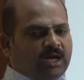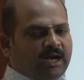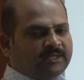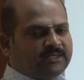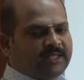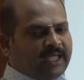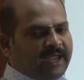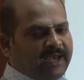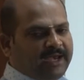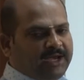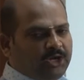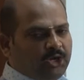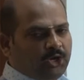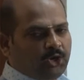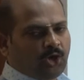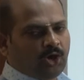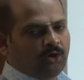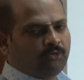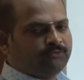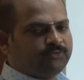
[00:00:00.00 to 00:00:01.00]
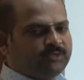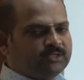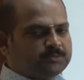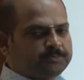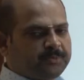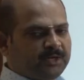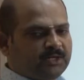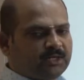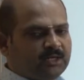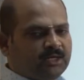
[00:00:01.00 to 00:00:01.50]
at the end of this
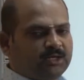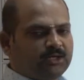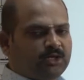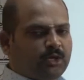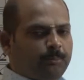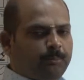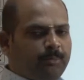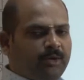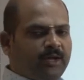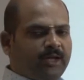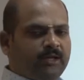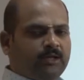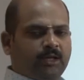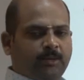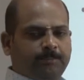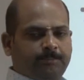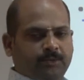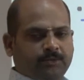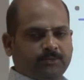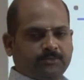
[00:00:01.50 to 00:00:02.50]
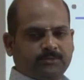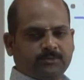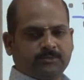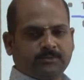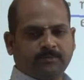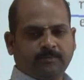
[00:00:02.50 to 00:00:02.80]
particular triple nine epochs.